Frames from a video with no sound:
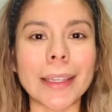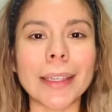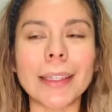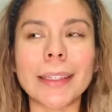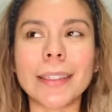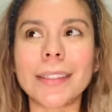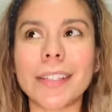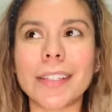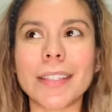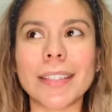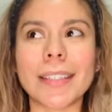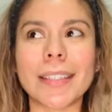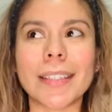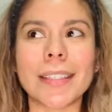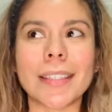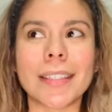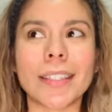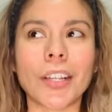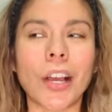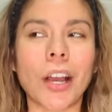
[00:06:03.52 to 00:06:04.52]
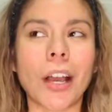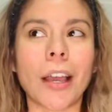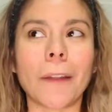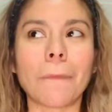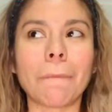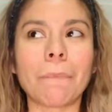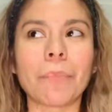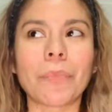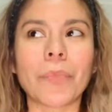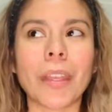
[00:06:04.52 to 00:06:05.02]
he just is not.
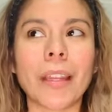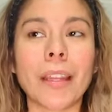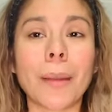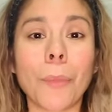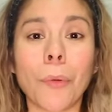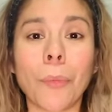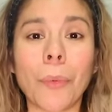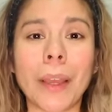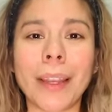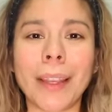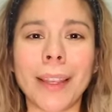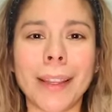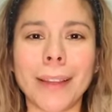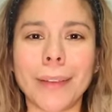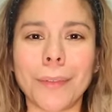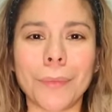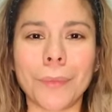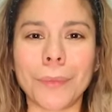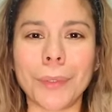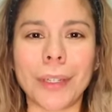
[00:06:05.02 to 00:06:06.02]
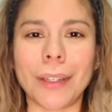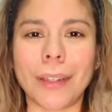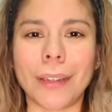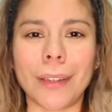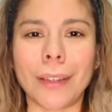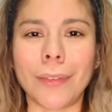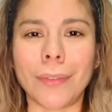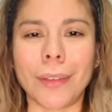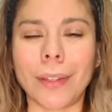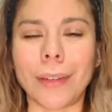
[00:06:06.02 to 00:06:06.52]
Number one, he wouldn't
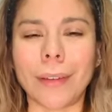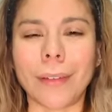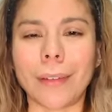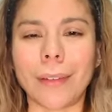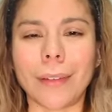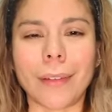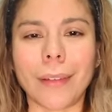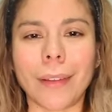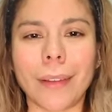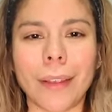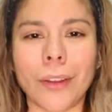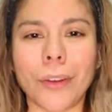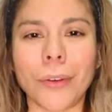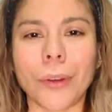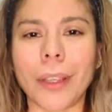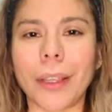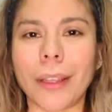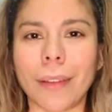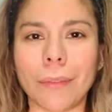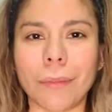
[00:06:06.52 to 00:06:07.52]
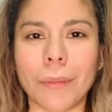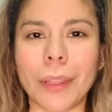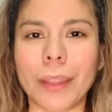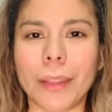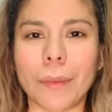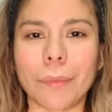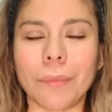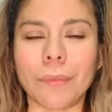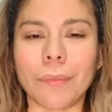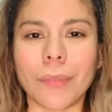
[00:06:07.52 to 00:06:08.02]
even agree with
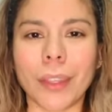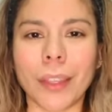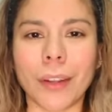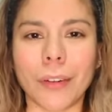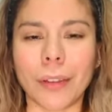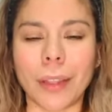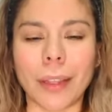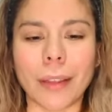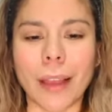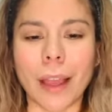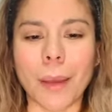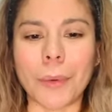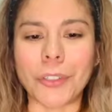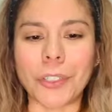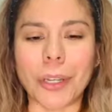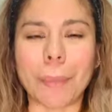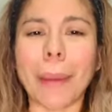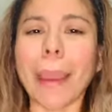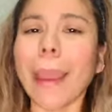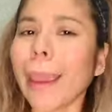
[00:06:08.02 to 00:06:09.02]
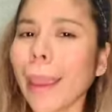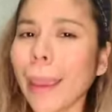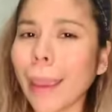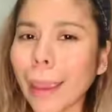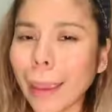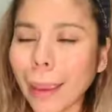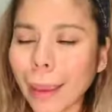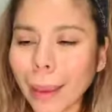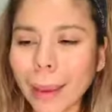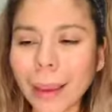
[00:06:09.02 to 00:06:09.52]
the, you know, like how much I
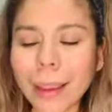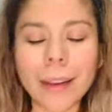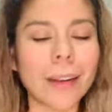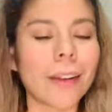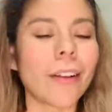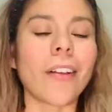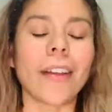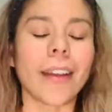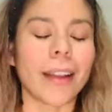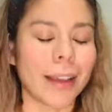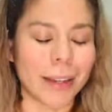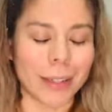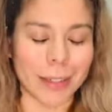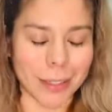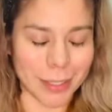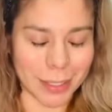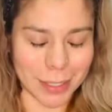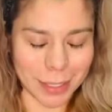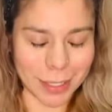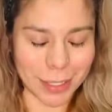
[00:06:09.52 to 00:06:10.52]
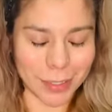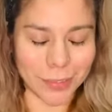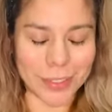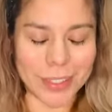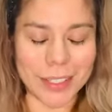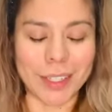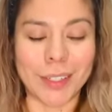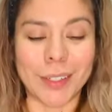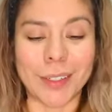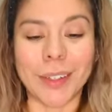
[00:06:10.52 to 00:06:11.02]
paid and all that kind of good stuff.
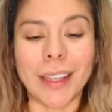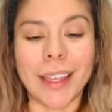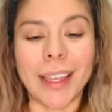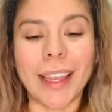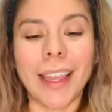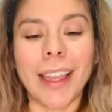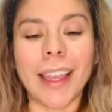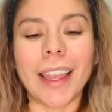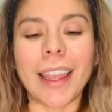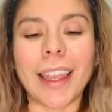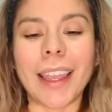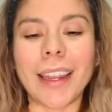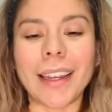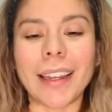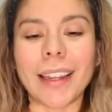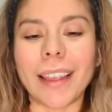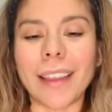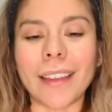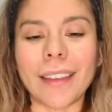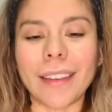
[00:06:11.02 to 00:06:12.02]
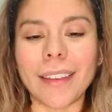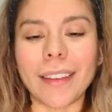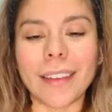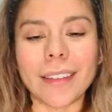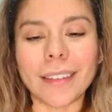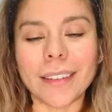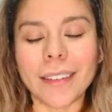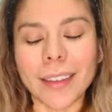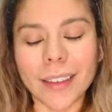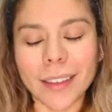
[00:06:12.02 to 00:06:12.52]
So and
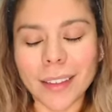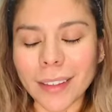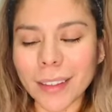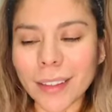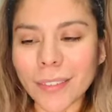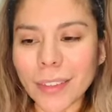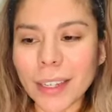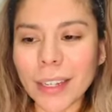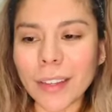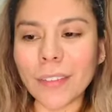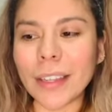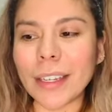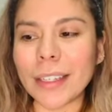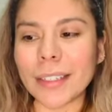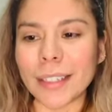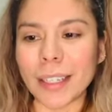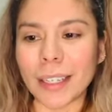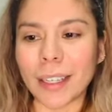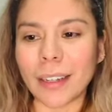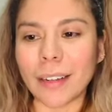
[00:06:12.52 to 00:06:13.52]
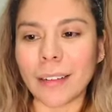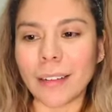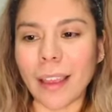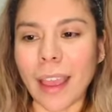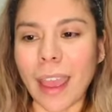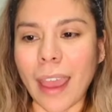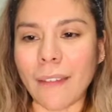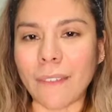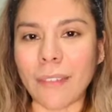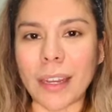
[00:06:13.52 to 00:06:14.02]
it, even if he did
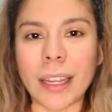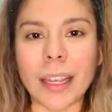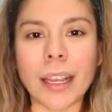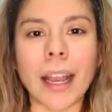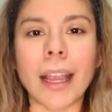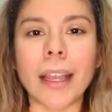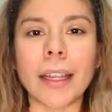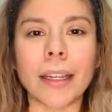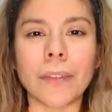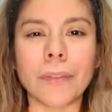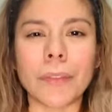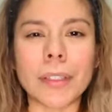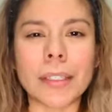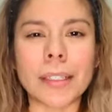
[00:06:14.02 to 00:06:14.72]
have any kind of